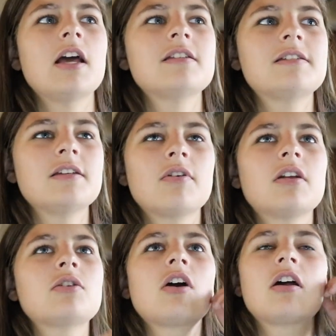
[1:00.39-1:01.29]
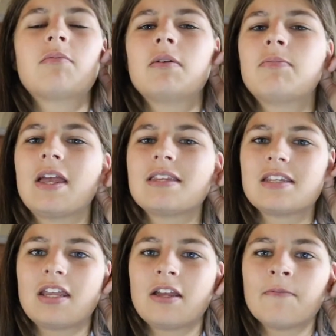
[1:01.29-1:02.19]
It's still gonna try to be
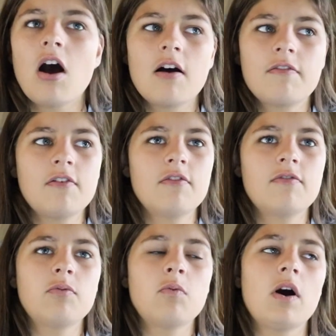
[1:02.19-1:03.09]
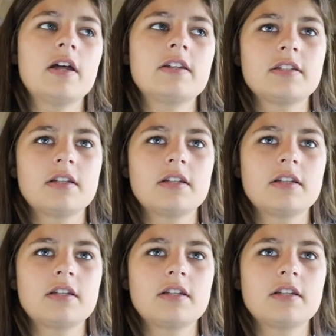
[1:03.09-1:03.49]
basing off of what